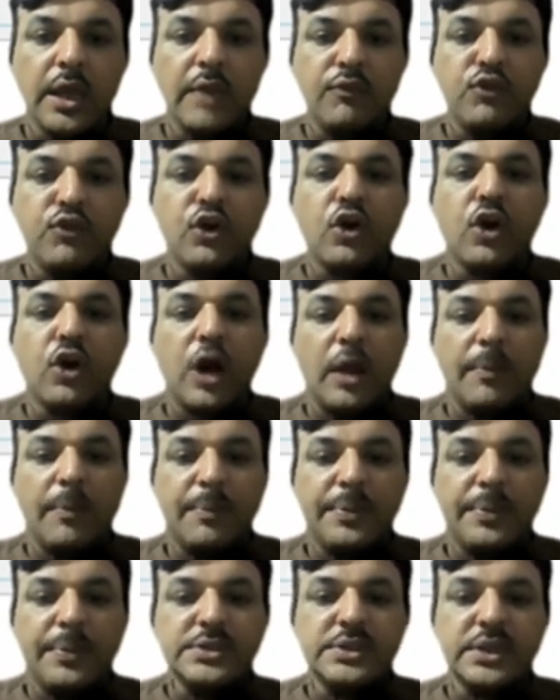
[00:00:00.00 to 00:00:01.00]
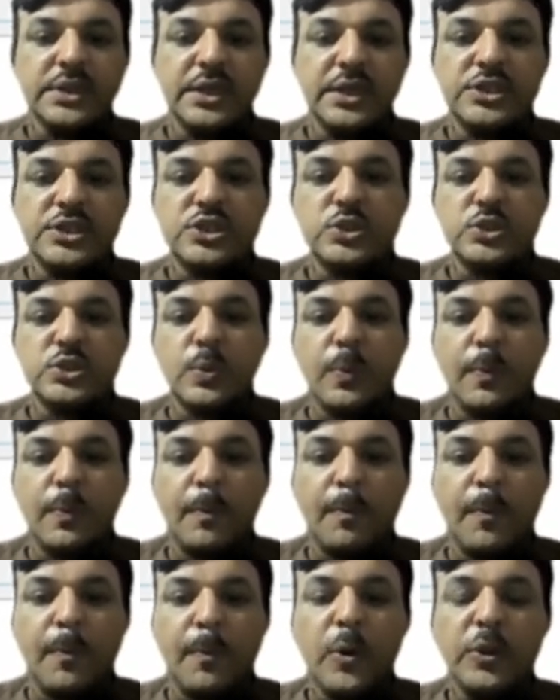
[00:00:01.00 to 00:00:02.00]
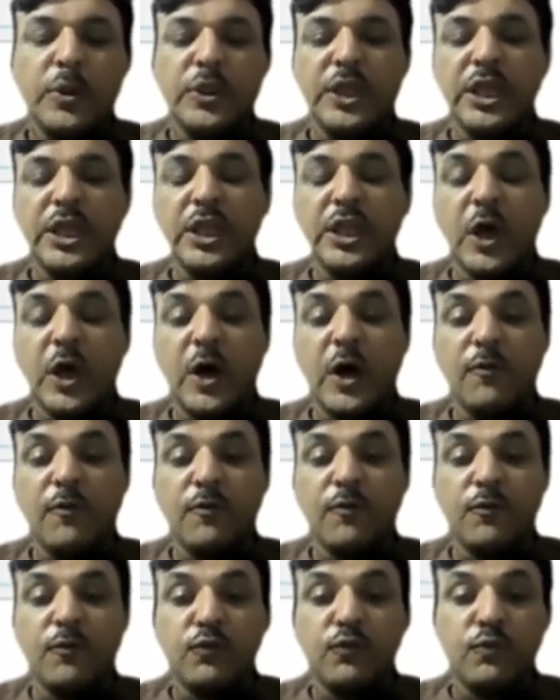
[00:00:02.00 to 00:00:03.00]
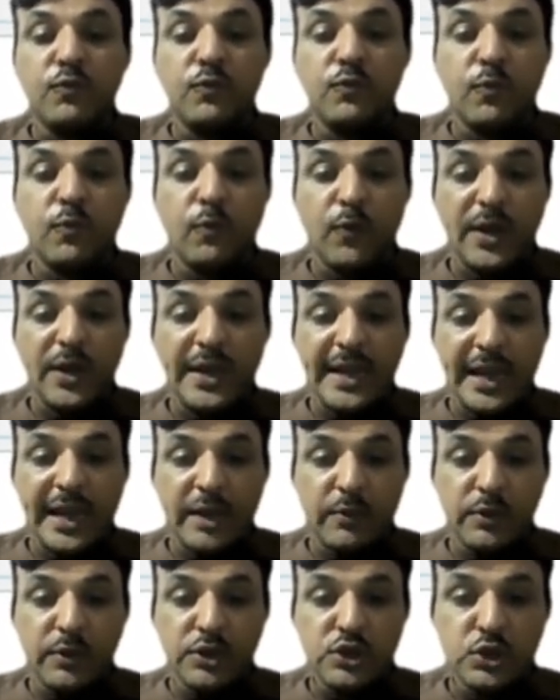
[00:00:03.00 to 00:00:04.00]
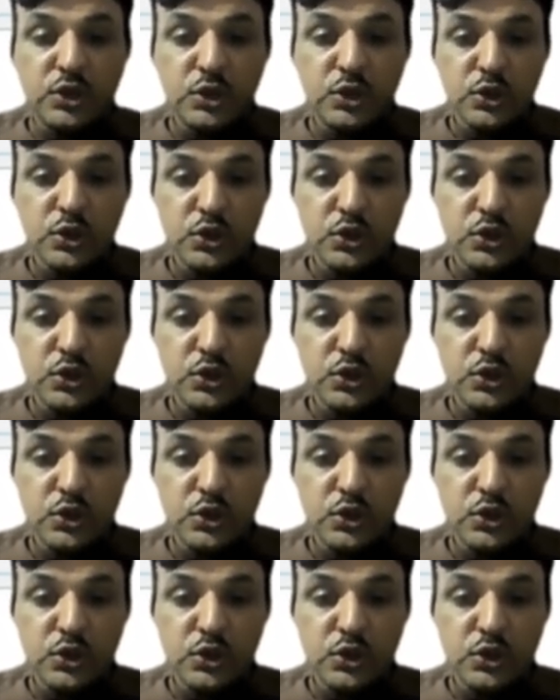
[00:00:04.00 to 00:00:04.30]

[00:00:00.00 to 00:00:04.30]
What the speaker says: If your corpus is more than of one language,